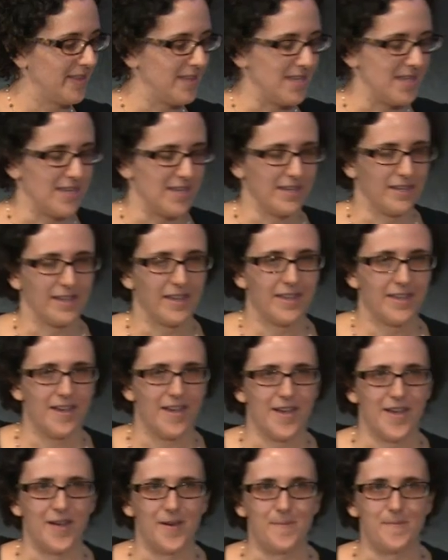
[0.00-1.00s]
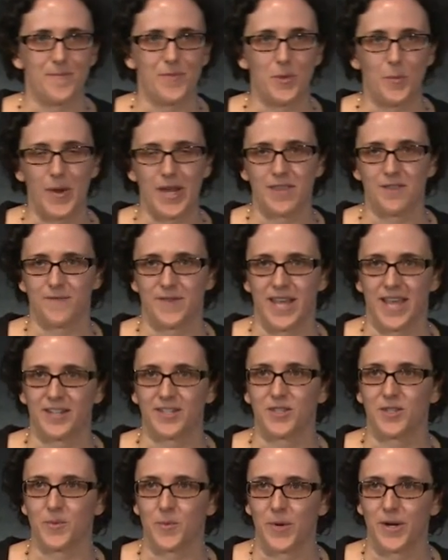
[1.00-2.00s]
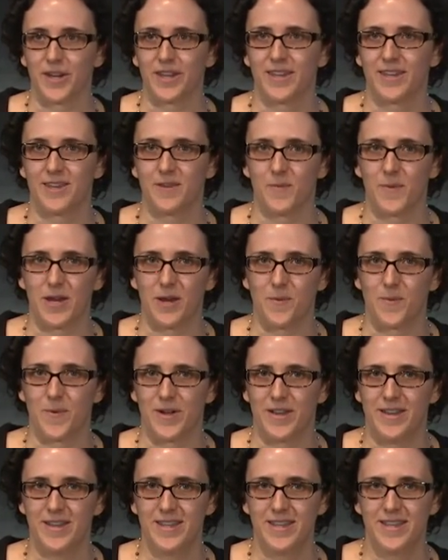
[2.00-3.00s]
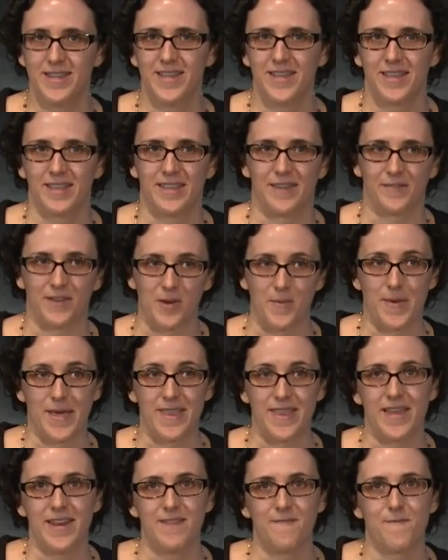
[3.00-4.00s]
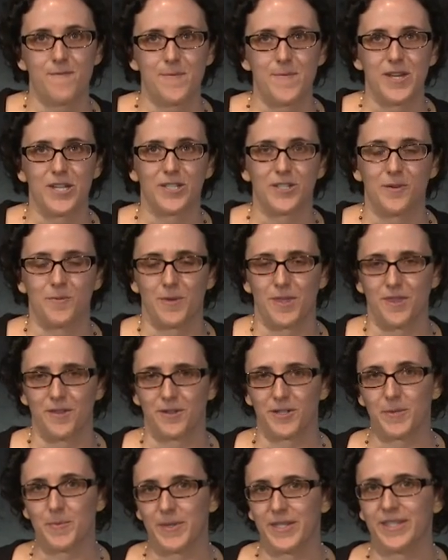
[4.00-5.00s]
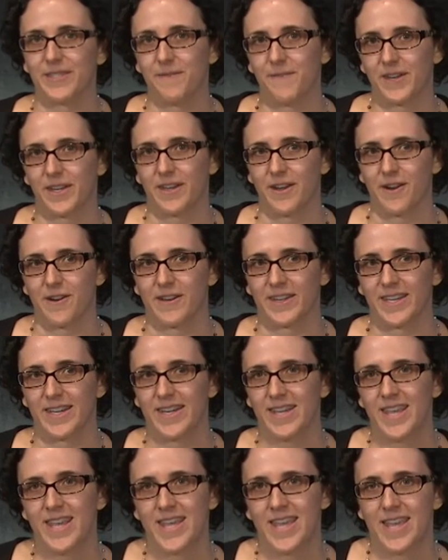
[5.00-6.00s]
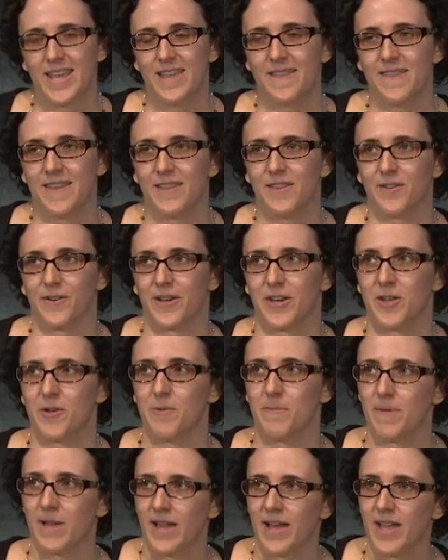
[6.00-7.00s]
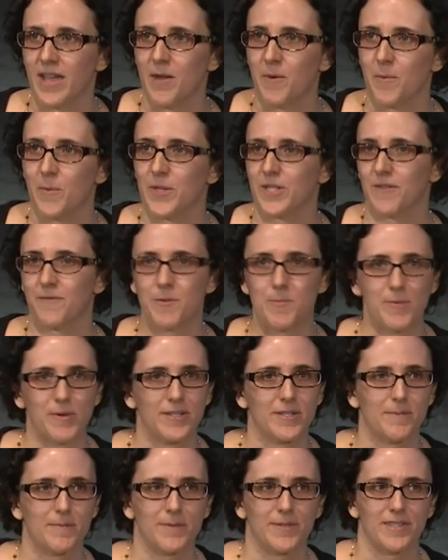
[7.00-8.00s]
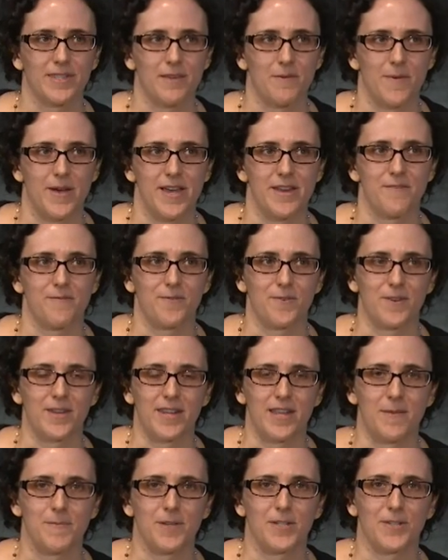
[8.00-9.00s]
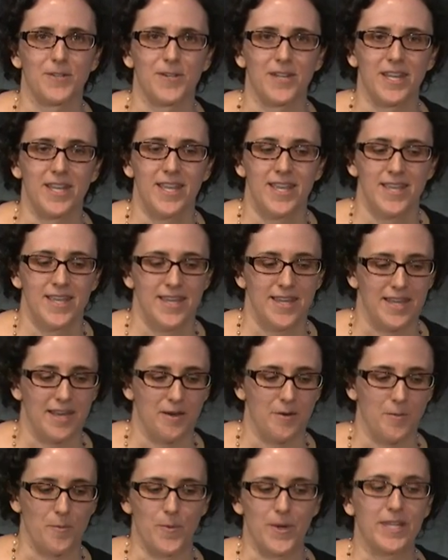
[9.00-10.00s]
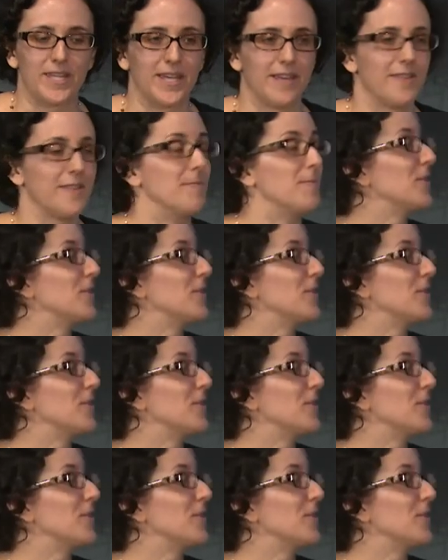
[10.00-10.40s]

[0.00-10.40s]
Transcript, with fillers: the, um, the way the reactions work in week one. They have to combine that information with their specific target, and then they're gonna apply whichever principles they want of green chemistry, and we tell them,